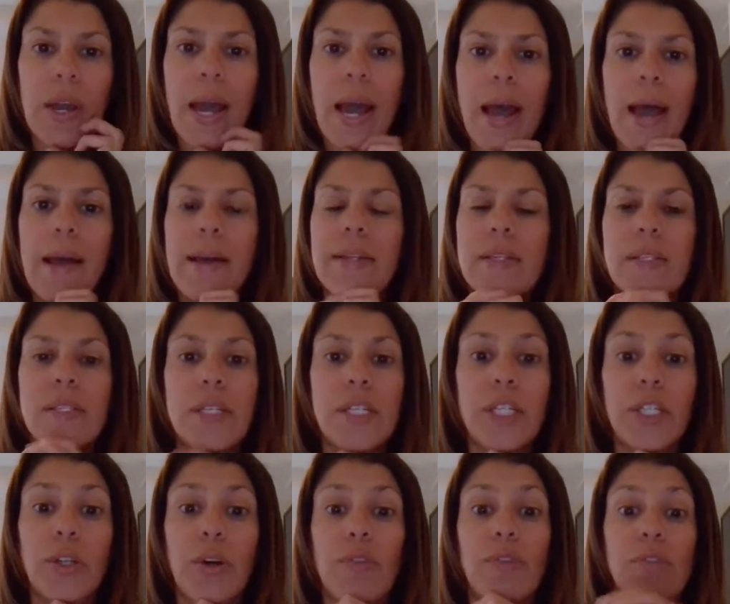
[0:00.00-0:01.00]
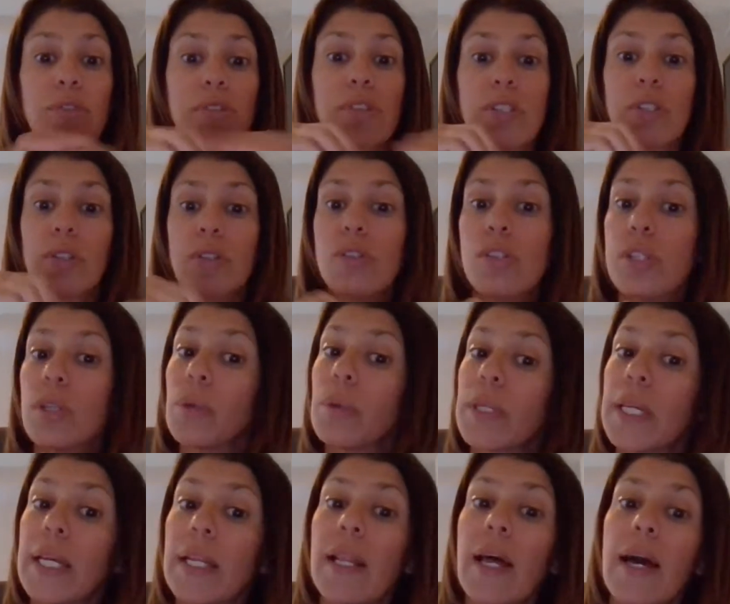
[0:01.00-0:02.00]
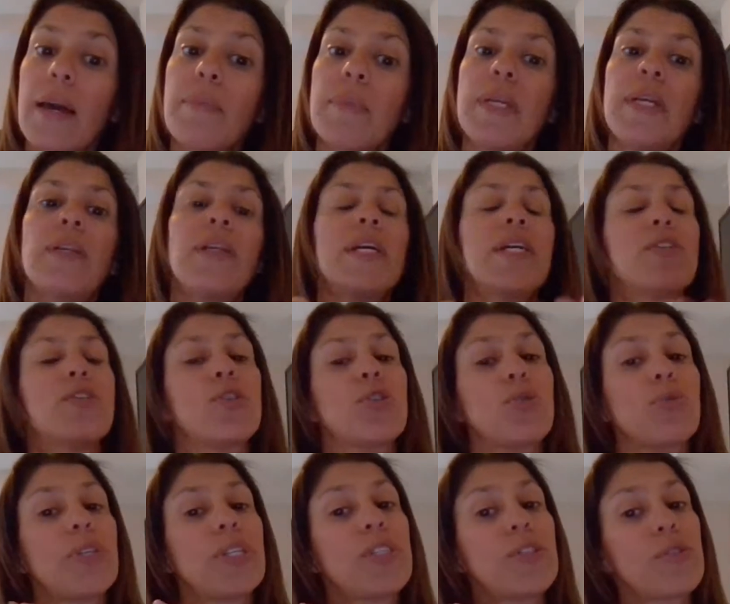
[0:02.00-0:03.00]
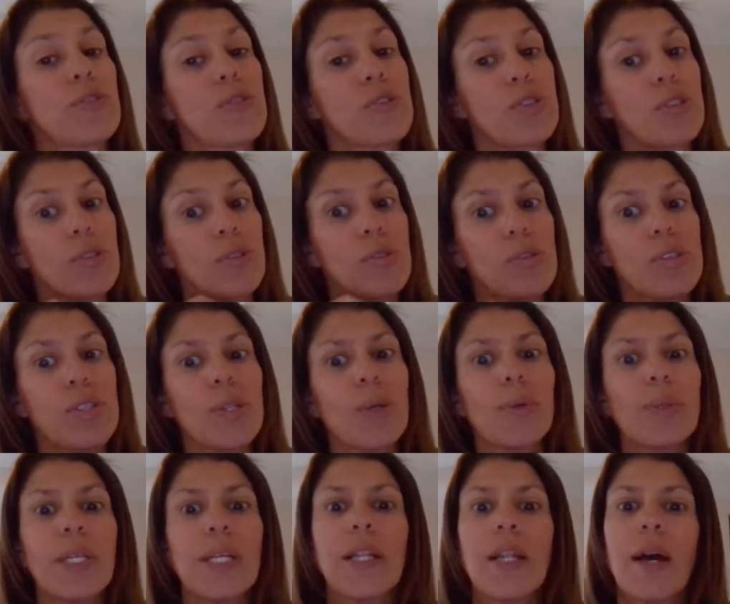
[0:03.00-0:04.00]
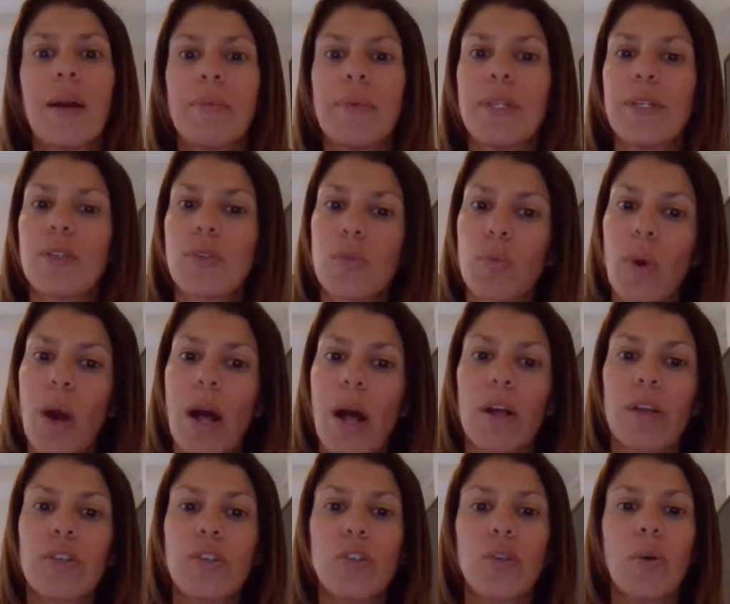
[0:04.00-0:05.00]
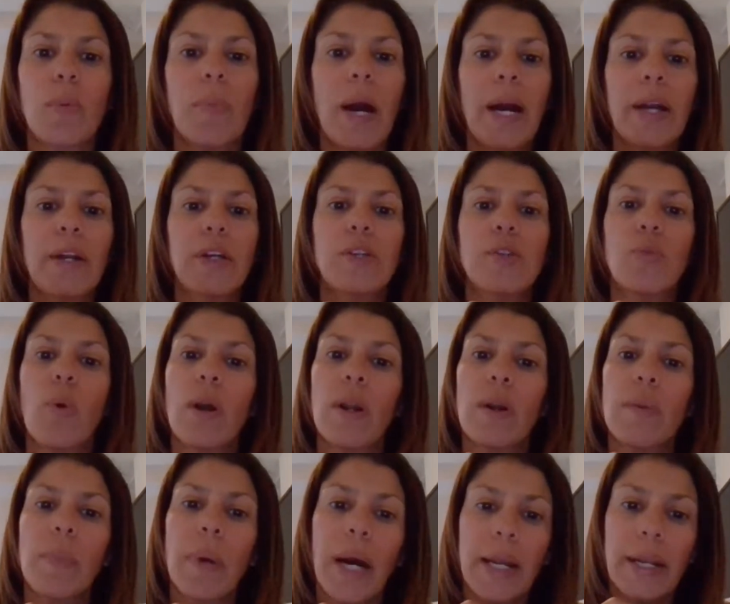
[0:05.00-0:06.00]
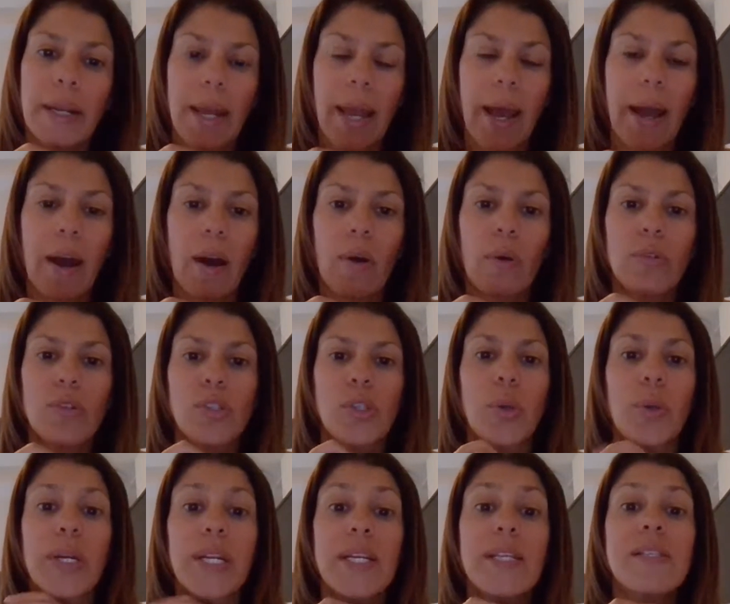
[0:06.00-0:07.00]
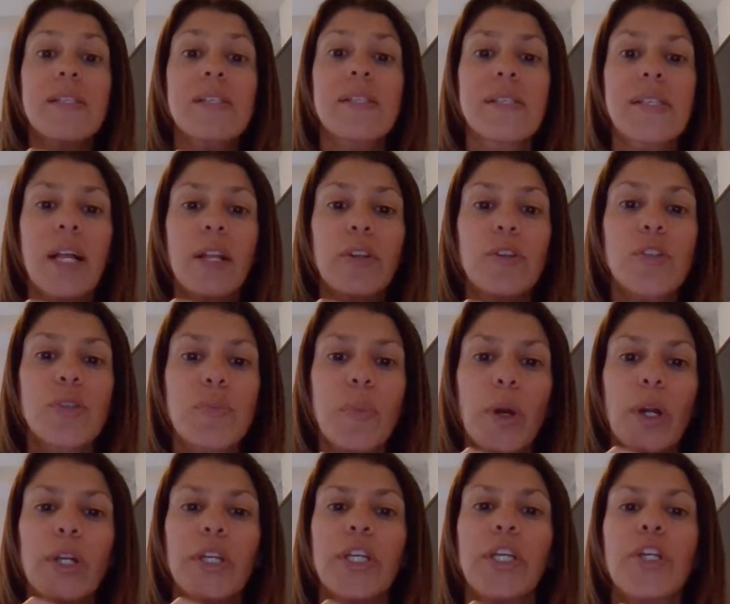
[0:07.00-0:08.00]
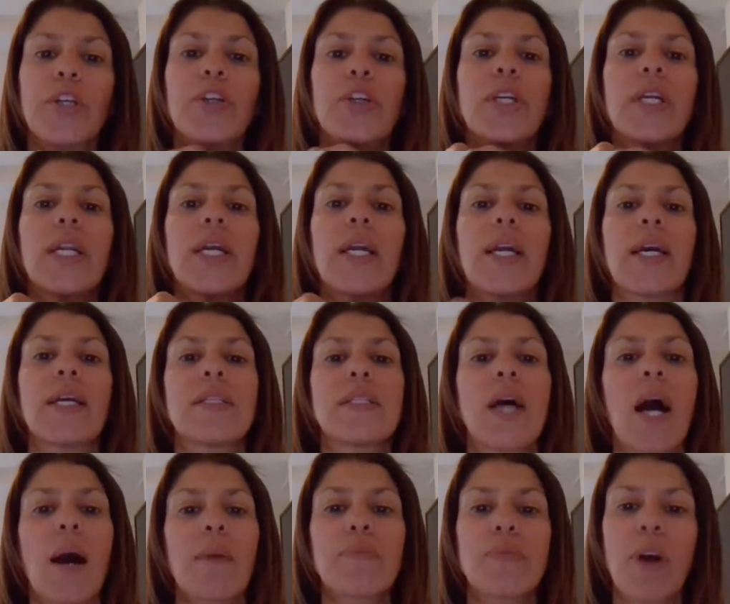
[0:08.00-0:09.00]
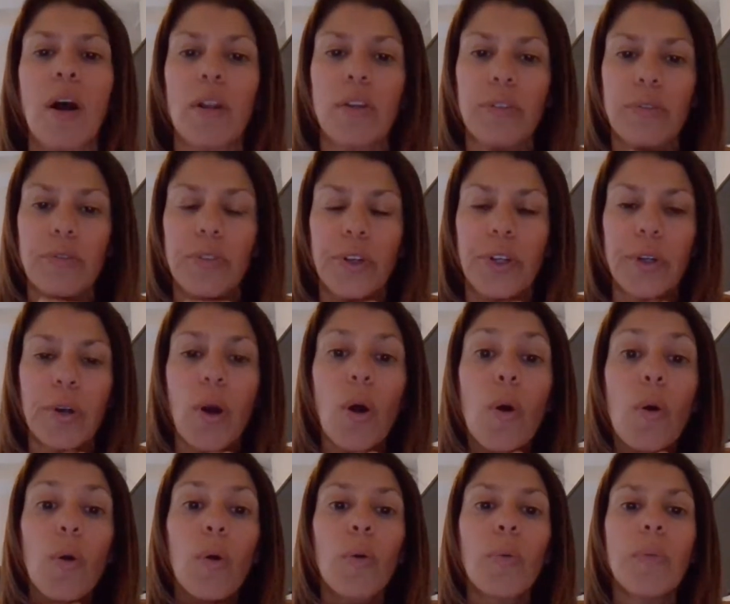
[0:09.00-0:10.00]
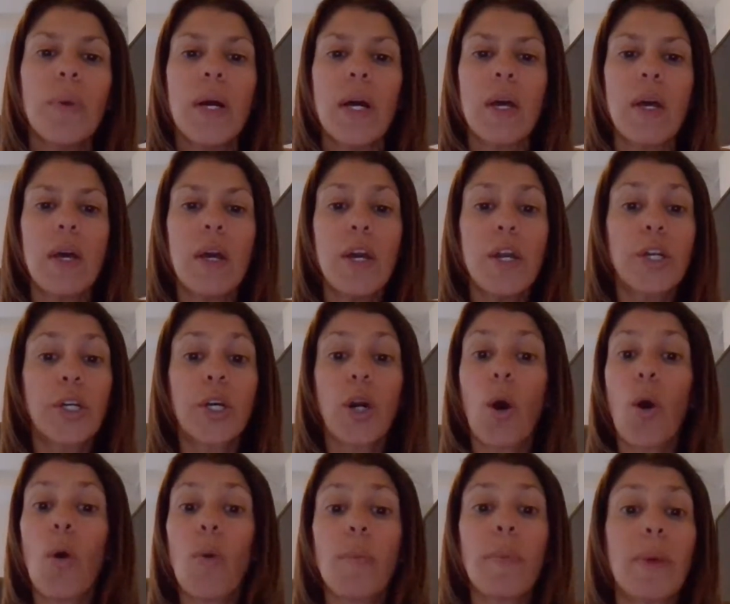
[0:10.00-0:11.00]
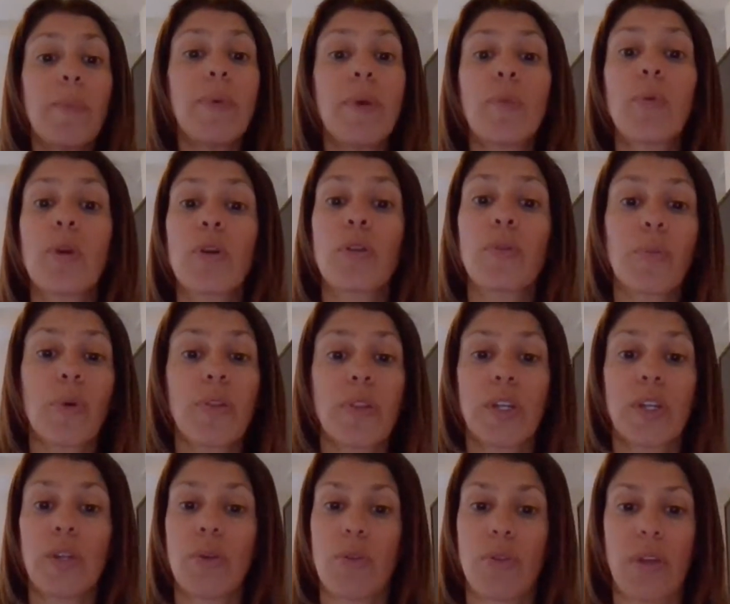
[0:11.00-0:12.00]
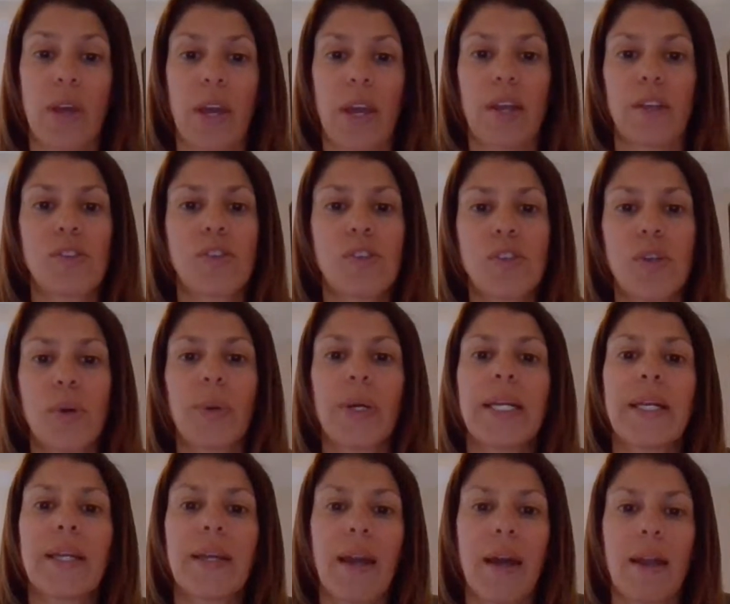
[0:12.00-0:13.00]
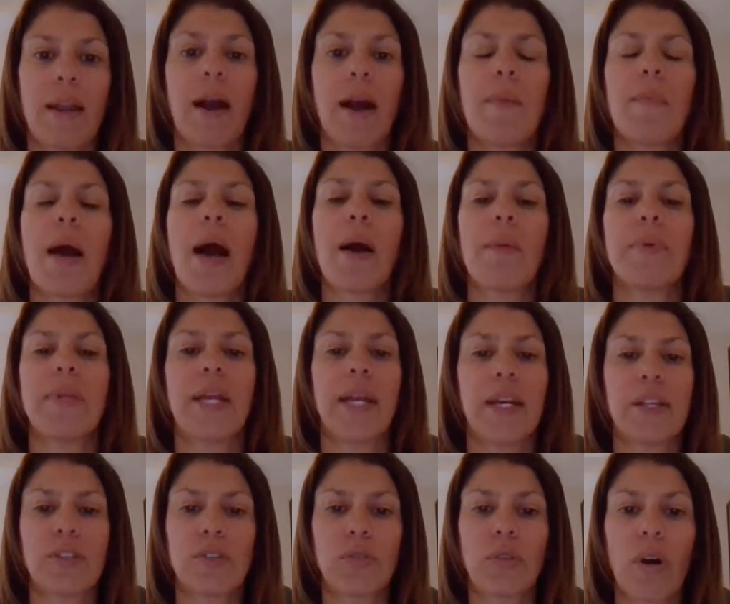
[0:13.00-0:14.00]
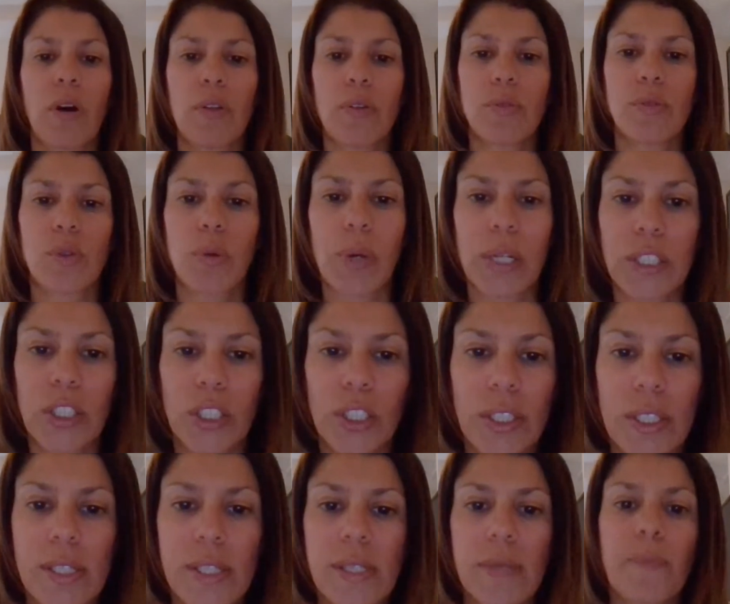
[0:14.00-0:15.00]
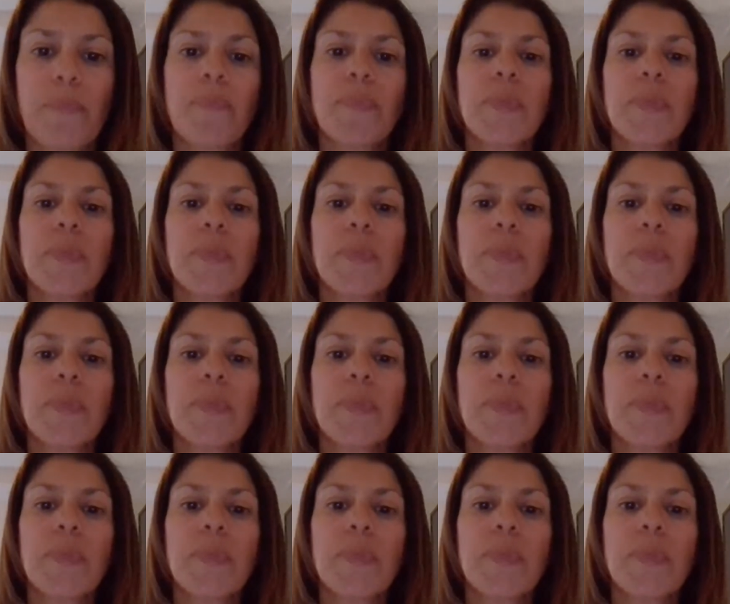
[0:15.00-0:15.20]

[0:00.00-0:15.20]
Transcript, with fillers: and you know they're still slowly climbing interest rates are still slowly climbing as well so buyers want to buy now so it is a seller's market you're going to get top dollar for your home your home may be worth more than you think so again i'm happy to answer all those questions